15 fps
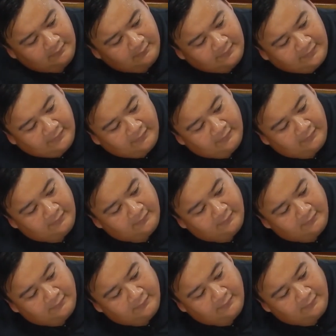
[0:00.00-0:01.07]
There.
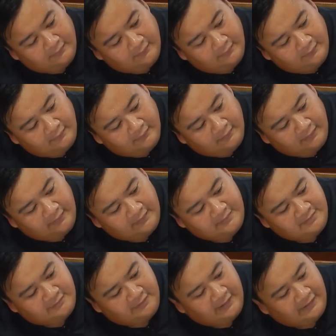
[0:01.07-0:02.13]
Okay,
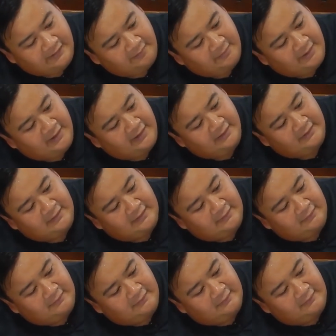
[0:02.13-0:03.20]
it's tracking my hand
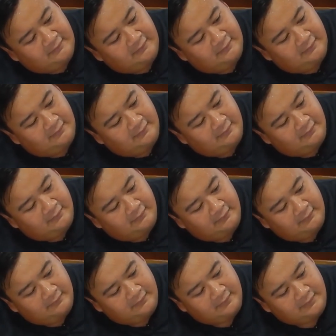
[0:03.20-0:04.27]
now.
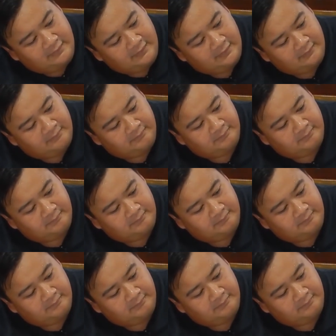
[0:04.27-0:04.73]
Okay.